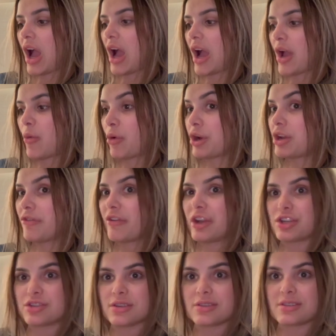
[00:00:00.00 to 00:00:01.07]
I wanted to
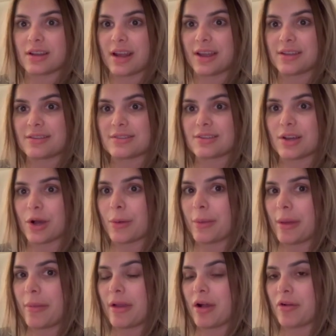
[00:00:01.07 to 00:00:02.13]
finish this tonight, so
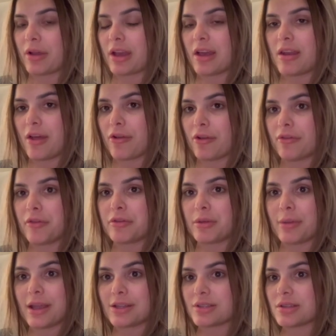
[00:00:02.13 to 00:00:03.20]
maybe I'll get another 50
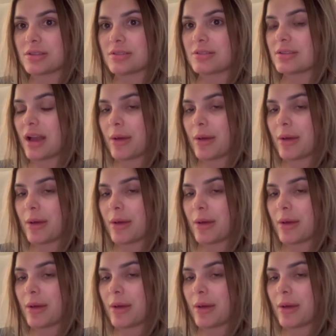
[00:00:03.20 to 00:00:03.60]
pages.